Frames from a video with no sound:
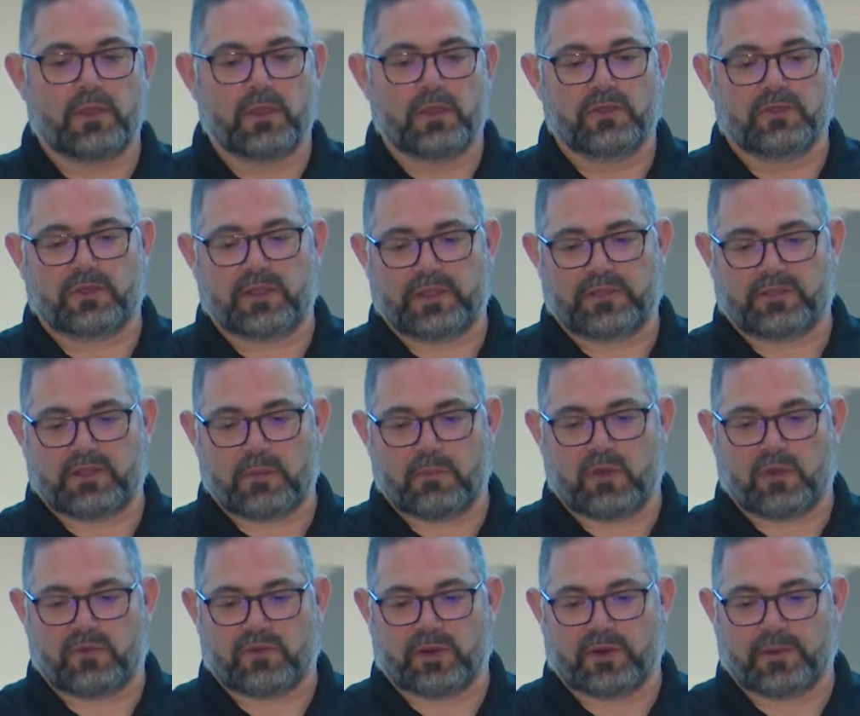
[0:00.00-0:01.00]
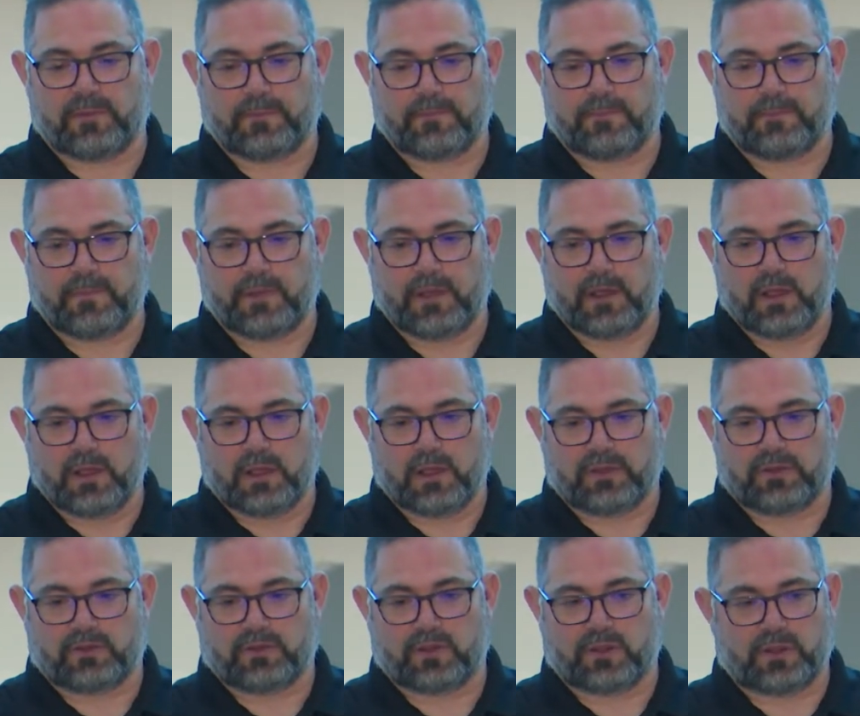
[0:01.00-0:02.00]
So let's come over.
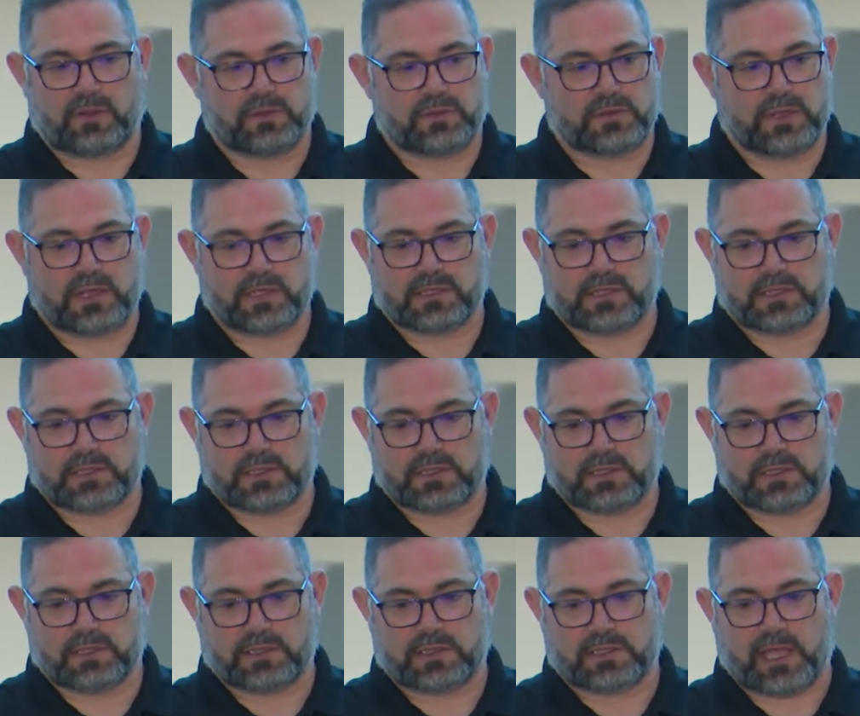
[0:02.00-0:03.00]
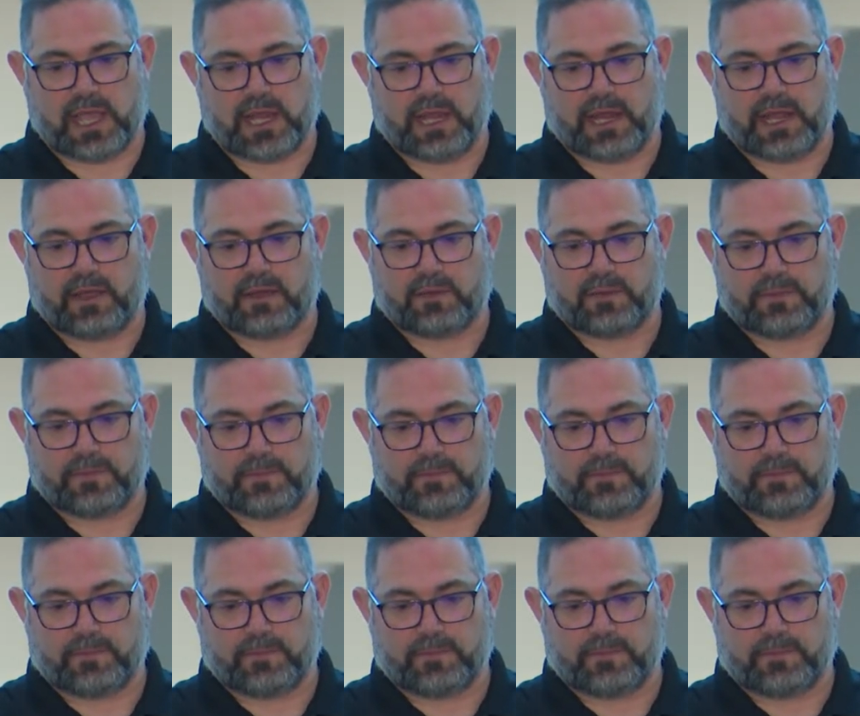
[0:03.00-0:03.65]
Let's sign out.